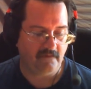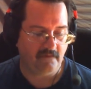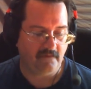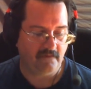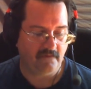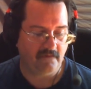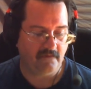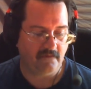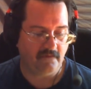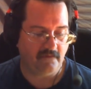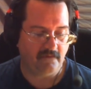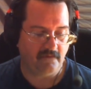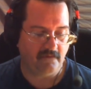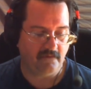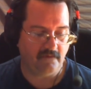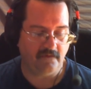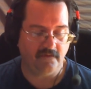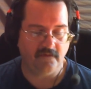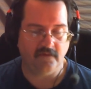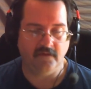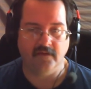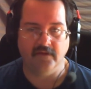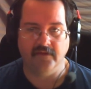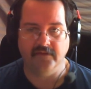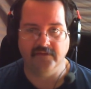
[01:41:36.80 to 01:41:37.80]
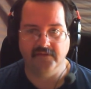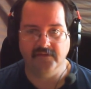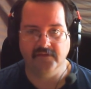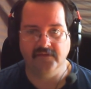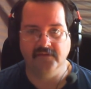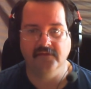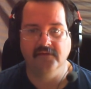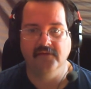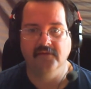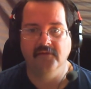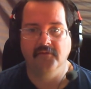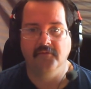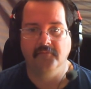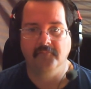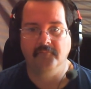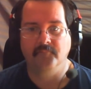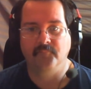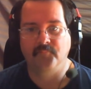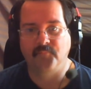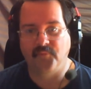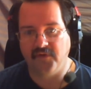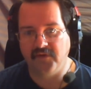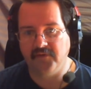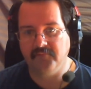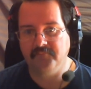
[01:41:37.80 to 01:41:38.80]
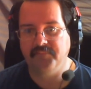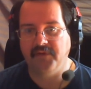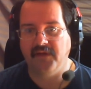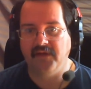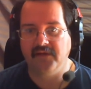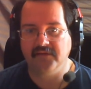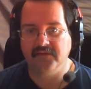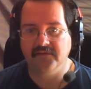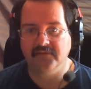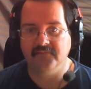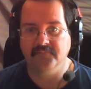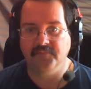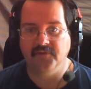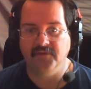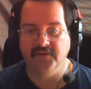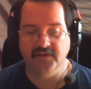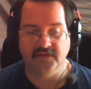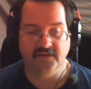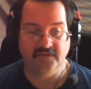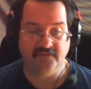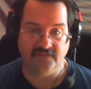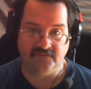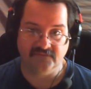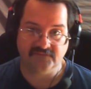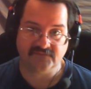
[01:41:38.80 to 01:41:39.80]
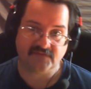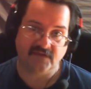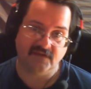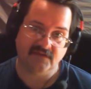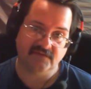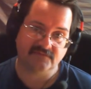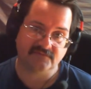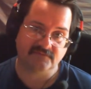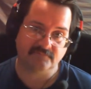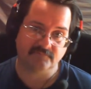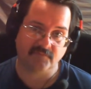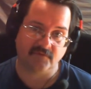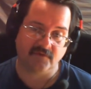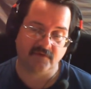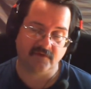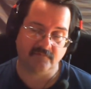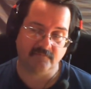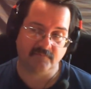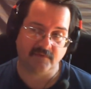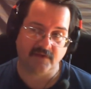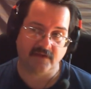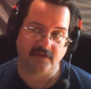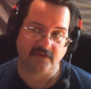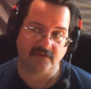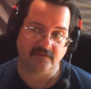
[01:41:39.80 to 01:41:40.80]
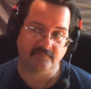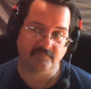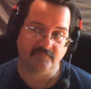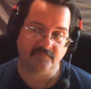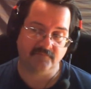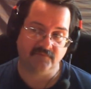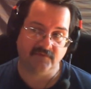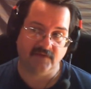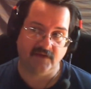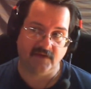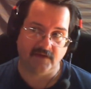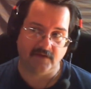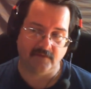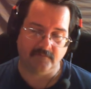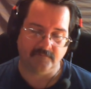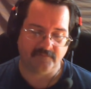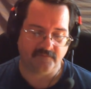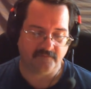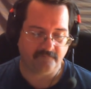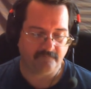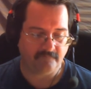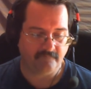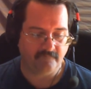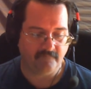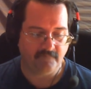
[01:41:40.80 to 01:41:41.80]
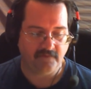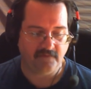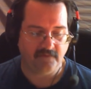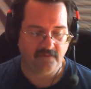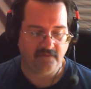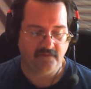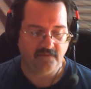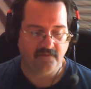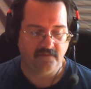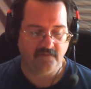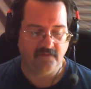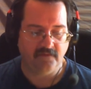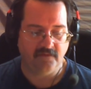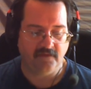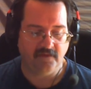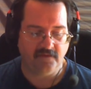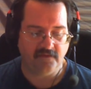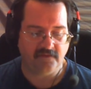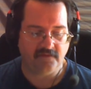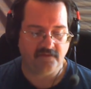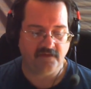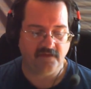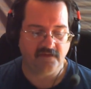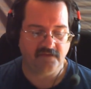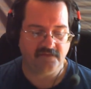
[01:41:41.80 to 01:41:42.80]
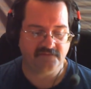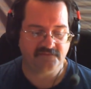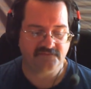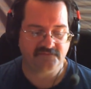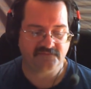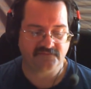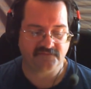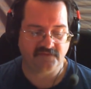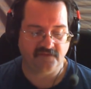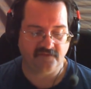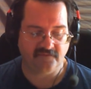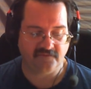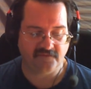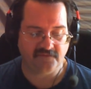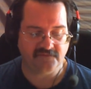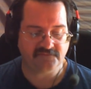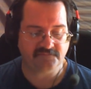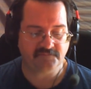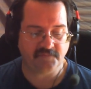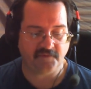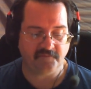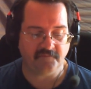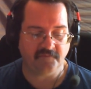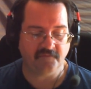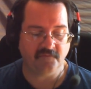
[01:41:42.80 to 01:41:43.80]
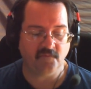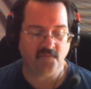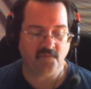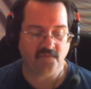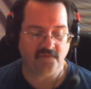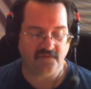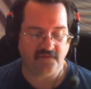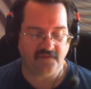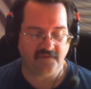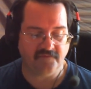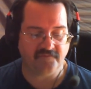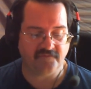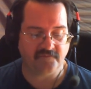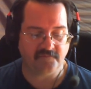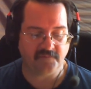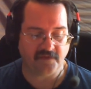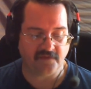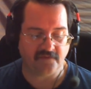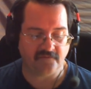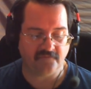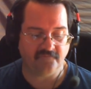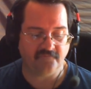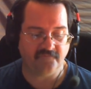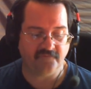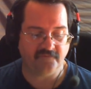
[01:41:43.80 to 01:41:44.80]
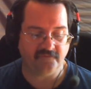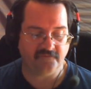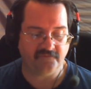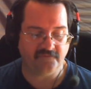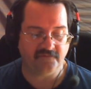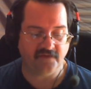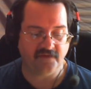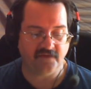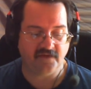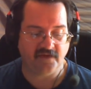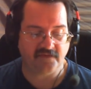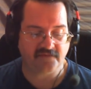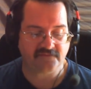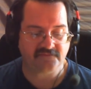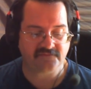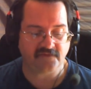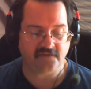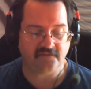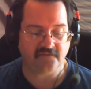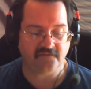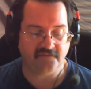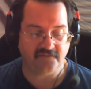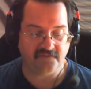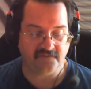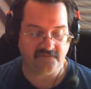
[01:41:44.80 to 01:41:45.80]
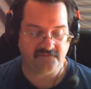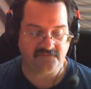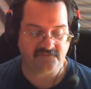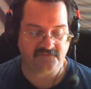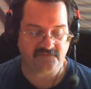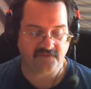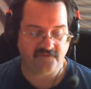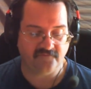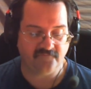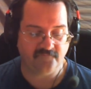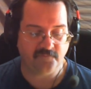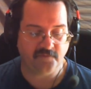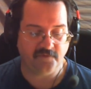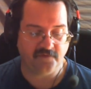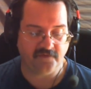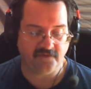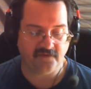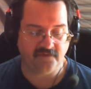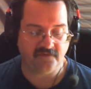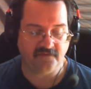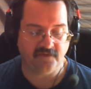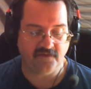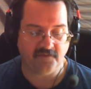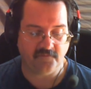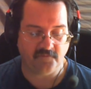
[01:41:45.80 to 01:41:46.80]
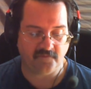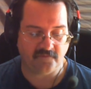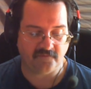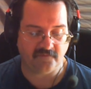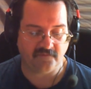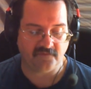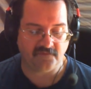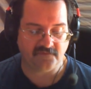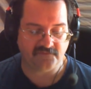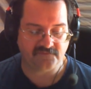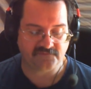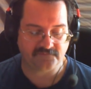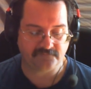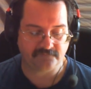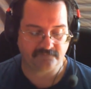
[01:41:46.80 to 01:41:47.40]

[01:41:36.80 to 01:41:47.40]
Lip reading: I.e. bring it back into play. In this case, bring it back tapped. It gains, if this permanent would leave the battlefield, exile it instead of putting it anywhere else.